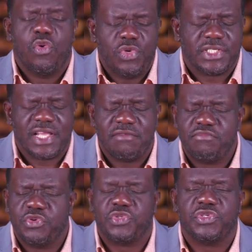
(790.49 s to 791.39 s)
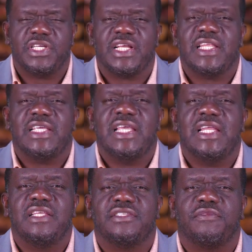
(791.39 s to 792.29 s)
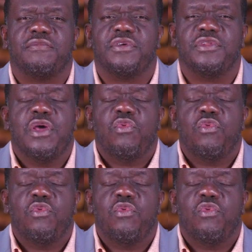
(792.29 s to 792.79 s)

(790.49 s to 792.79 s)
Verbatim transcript: We stand bold to declare the healings of God.